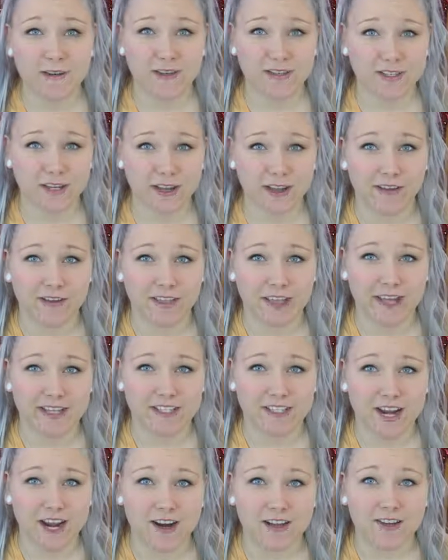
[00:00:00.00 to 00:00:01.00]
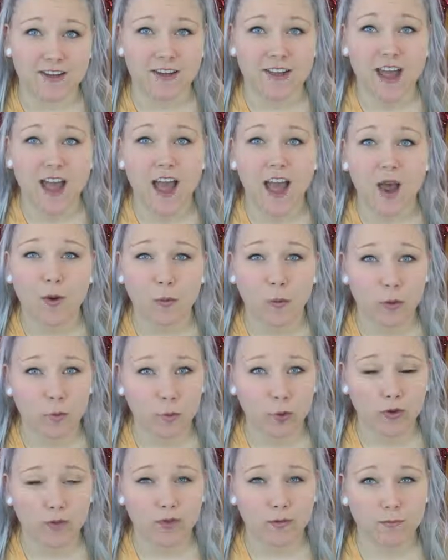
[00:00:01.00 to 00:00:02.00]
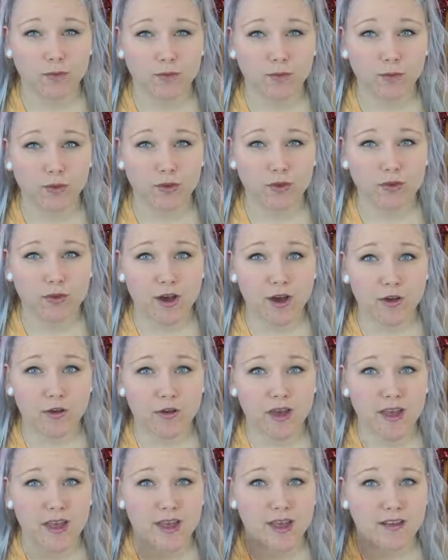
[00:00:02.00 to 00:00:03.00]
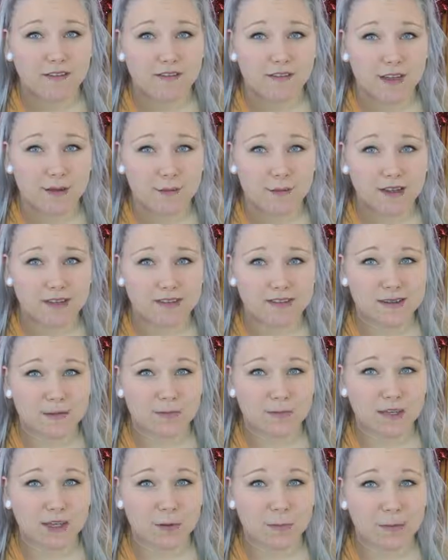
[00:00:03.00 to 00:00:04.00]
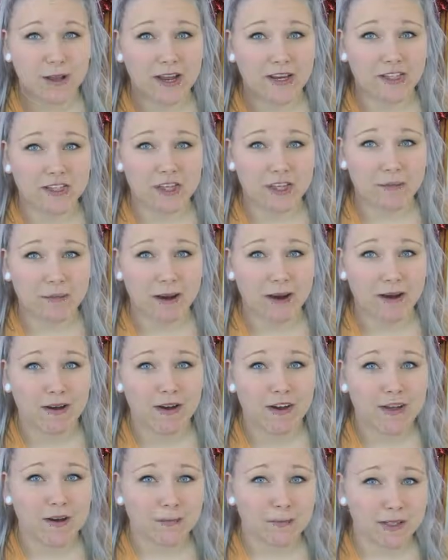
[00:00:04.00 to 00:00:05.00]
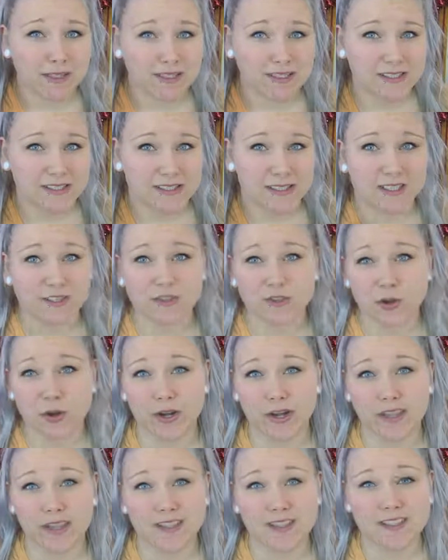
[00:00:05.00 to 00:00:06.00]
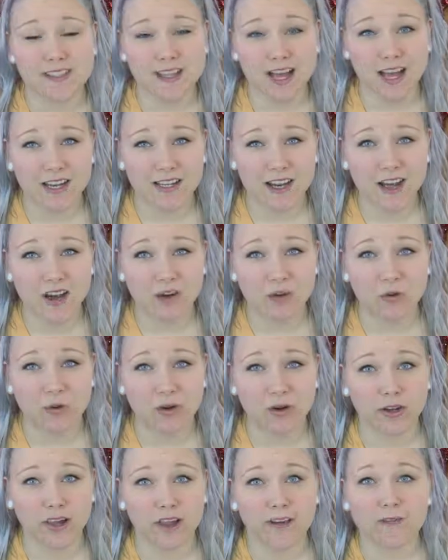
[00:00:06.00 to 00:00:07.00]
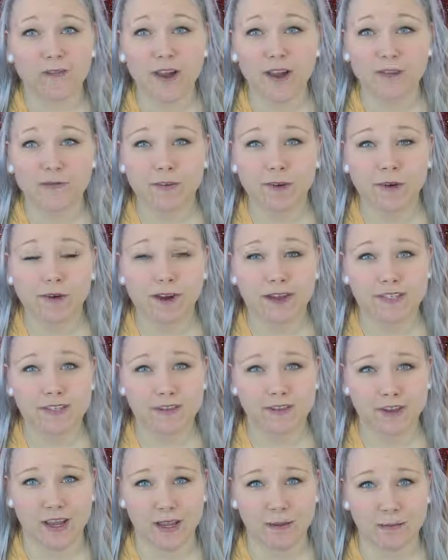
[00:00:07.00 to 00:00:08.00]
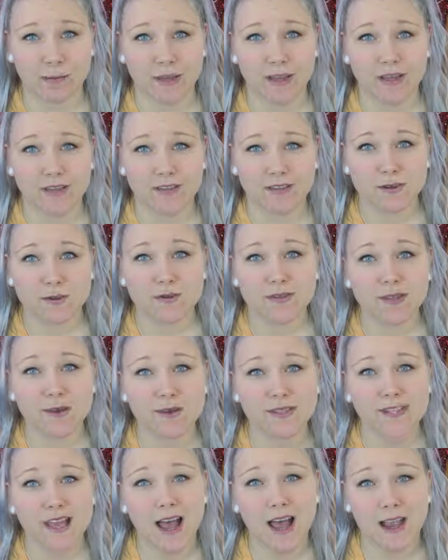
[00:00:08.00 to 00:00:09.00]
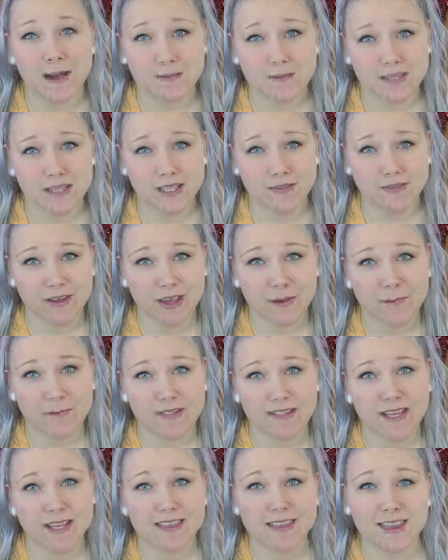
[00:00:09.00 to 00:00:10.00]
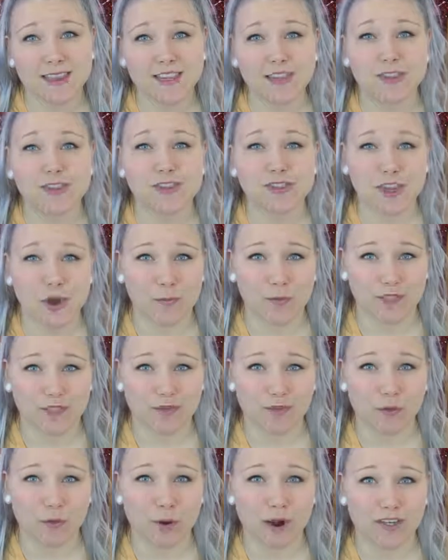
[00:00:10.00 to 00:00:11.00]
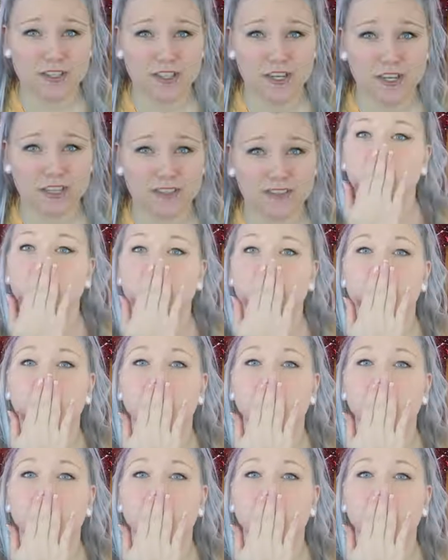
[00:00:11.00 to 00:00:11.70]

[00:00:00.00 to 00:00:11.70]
you can check out that channel. And one more thing before you go, if vaping is something you're passionate about, please consider joining CASA.org and fight for your right to vape. So as always, I'm TiaVapes, and thank you so much for watching.